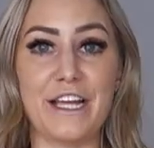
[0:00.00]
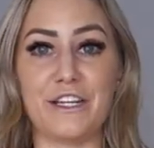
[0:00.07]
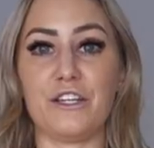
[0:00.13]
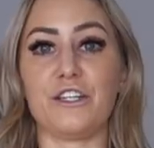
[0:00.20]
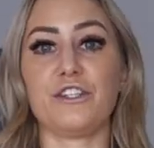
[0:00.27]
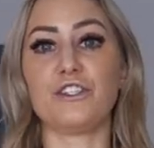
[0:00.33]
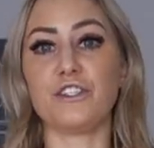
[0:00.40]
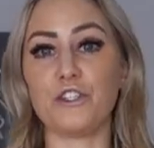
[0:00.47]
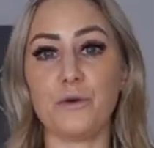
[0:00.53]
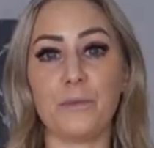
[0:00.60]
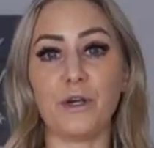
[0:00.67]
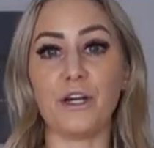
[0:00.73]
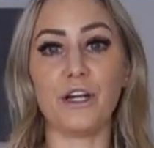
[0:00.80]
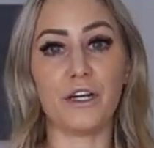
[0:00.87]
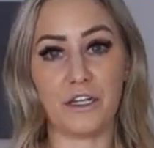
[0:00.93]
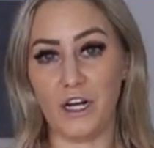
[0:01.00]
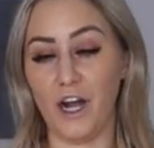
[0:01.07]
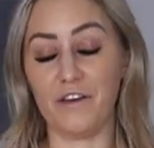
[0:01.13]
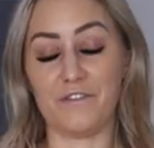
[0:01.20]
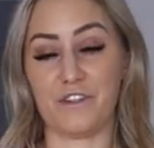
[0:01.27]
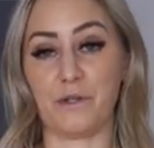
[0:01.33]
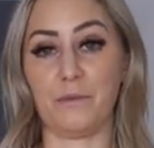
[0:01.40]
a super
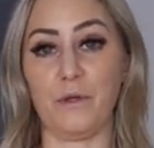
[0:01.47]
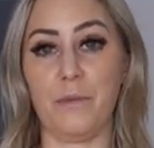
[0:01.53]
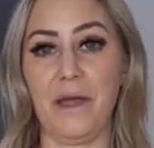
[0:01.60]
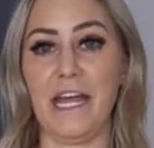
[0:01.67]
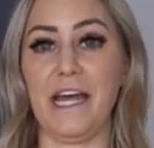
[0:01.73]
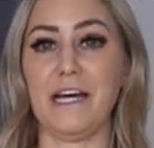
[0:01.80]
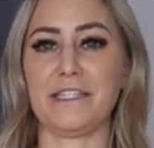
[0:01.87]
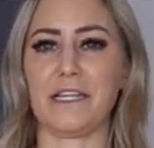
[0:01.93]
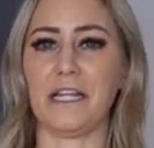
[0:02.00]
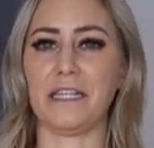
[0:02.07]
comfortable pant.